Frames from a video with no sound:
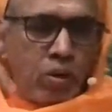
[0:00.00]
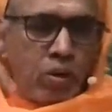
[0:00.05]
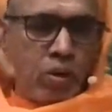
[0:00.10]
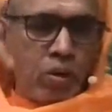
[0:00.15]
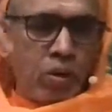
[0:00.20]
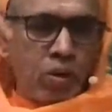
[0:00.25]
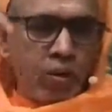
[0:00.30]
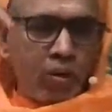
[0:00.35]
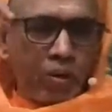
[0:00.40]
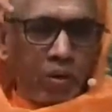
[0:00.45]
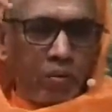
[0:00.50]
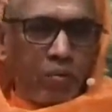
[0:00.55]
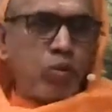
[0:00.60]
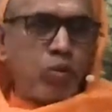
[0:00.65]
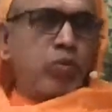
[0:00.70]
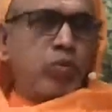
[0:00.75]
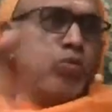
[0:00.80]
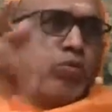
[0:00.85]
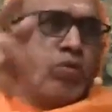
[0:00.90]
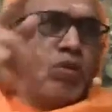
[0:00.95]
all
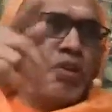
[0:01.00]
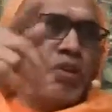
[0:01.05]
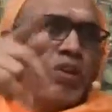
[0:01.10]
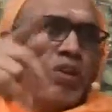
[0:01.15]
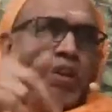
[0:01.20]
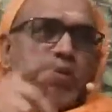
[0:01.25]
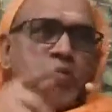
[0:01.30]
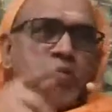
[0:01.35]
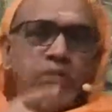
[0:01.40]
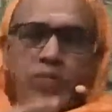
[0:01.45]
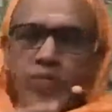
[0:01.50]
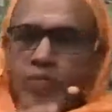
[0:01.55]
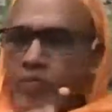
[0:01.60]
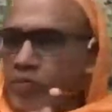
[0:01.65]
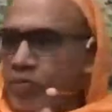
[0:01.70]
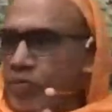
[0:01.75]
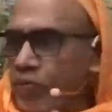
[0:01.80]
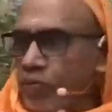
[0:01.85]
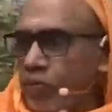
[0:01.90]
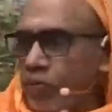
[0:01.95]
about yourself.
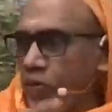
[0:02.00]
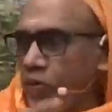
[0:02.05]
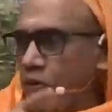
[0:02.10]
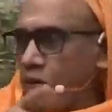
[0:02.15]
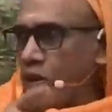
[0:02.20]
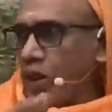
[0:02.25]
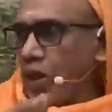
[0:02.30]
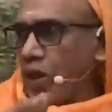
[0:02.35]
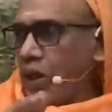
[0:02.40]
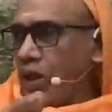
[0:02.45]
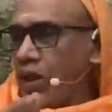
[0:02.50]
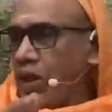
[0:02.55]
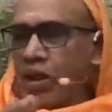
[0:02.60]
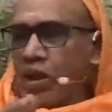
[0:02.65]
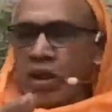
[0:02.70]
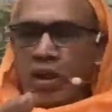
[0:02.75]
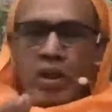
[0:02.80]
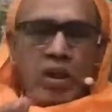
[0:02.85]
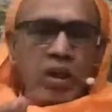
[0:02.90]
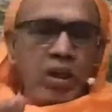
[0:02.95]
Okay?
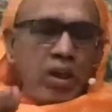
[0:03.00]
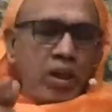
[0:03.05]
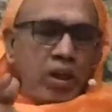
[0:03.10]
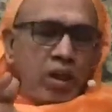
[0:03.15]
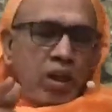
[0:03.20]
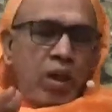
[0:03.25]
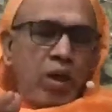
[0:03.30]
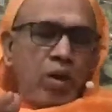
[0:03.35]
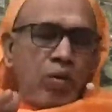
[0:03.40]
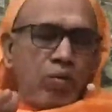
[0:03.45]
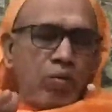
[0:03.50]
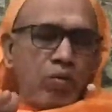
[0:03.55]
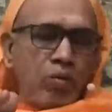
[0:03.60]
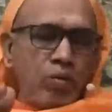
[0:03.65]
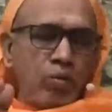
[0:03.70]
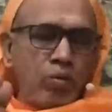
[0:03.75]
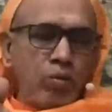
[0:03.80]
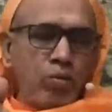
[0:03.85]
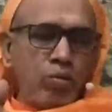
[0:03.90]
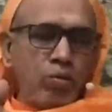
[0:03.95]
Now,
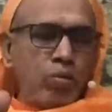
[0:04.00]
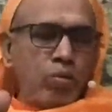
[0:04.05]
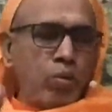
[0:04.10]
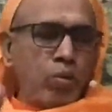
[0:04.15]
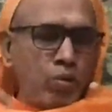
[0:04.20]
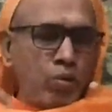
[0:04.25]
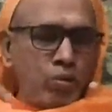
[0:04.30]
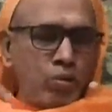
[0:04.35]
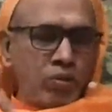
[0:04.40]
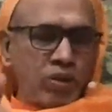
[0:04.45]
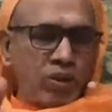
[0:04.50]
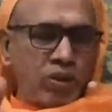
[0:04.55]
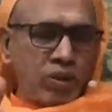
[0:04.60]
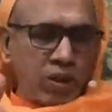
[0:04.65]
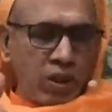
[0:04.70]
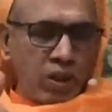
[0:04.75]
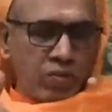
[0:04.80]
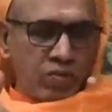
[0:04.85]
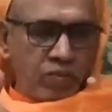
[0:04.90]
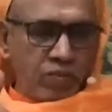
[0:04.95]
you know
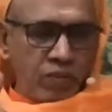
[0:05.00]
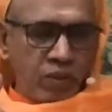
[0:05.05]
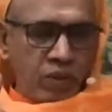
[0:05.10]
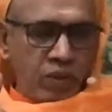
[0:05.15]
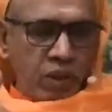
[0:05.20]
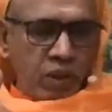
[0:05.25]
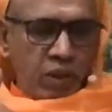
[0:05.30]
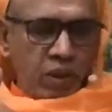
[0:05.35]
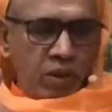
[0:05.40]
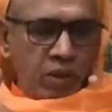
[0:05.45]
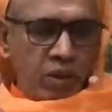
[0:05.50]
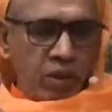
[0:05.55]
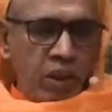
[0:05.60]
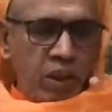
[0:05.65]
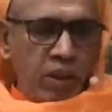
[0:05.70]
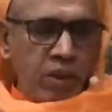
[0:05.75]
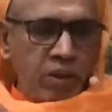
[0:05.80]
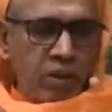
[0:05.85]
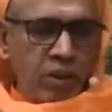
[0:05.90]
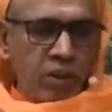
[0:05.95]
yourself. The
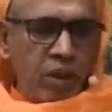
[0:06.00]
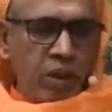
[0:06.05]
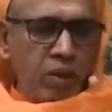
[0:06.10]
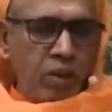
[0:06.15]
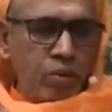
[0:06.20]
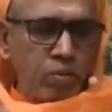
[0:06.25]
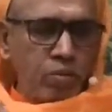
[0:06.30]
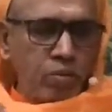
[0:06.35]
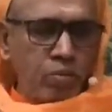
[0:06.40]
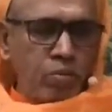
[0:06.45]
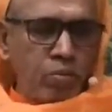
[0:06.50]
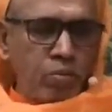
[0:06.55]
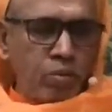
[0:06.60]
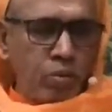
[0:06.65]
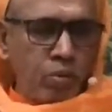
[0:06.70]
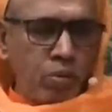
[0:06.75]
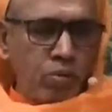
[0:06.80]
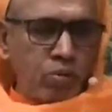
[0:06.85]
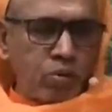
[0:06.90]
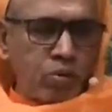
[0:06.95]
real you
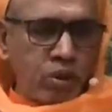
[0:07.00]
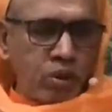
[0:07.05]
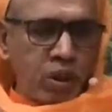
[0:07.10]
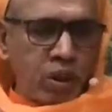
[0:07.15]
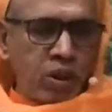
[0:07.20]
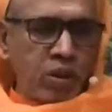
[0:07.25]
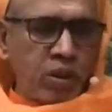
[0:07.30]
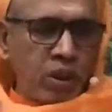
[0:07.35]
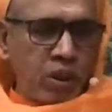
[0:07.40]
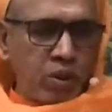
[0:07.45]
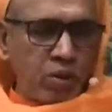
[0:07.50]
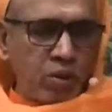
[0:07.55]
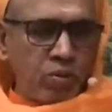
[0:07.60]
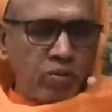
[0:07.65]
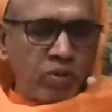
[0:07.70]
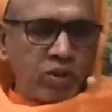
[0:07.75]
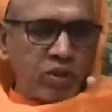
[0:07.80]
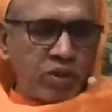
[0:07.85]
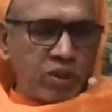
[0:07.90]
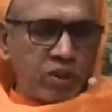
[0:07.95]
knows the real
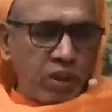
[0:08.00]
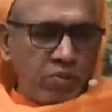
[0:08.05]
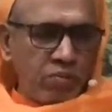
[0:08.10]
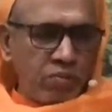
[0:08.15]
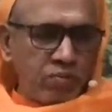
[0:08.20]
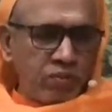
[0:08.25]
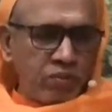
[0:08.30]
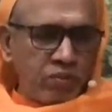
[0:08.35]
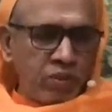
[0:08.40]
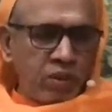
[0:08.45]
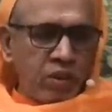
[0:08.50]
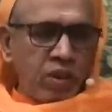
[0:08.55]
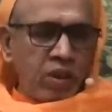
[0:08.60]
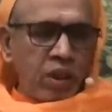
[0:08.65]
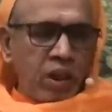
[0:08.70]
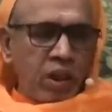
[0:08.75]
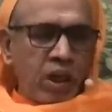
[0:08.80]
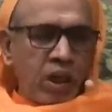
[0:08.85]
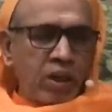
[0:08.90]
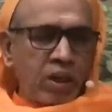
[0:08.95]
yourself,
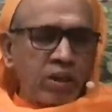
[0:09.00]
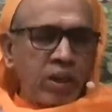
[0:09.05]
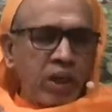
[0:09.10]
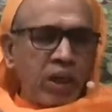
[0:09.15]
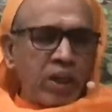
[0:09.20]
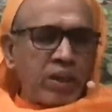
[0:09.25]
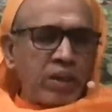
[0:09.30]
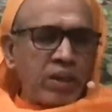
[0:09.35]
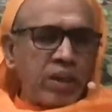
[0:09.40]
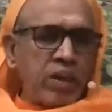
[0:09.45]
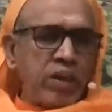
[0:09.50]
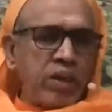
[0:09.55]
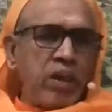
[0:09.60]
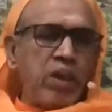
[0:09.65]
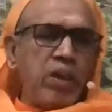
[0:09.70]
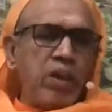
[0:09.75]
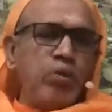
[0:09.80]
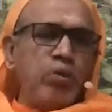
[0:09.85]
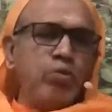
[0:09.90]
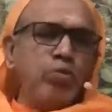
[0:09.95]
or the
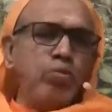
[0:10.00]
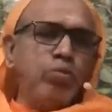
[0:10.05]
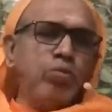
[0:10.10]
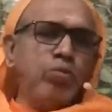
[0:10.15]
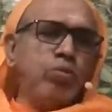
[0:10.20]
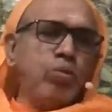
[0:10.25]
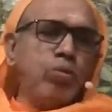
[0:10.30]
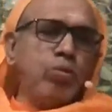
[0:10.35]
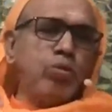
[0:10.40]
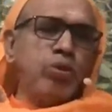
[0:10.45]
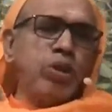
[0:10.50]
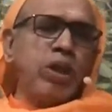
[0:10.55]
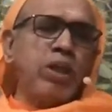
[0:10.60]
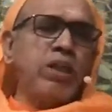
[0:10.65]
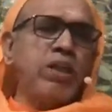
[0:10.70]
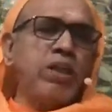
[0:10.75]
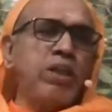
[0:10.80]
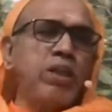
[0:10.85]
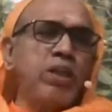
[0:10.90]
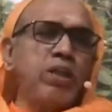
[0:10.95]
unreal you knows
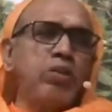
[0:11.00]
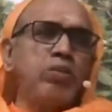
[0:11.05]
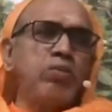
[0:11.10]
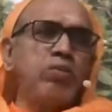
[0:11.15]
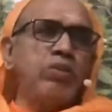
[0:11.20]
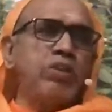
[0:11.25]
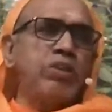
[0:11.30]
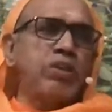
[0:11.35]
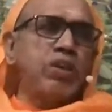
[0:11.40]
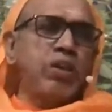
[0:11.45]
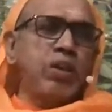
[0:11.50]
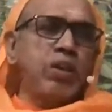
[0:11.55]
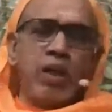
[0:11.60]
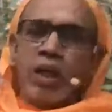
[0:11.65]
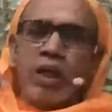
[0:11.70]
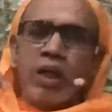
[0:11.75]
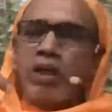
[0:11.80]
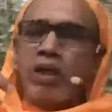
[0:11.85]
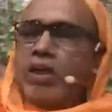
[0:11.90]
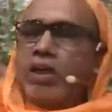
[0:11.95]
unreal yourself,
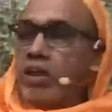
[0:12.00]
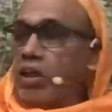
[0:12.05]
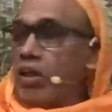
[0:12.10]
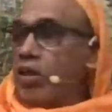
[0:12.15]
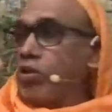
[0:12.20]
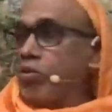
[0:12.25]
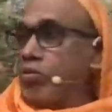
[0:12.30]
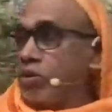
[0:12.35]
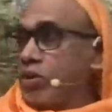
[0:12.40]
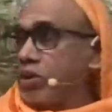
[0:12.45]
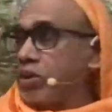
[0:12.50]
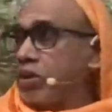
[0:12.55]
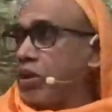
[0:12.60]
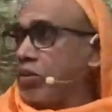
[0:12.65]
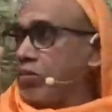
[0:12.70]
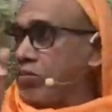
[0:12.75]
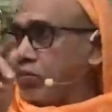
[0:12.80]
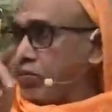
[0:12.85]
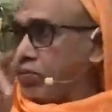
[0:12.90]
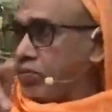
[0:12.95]
real
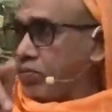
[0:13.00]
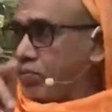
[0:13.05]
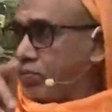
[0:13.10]
yourself.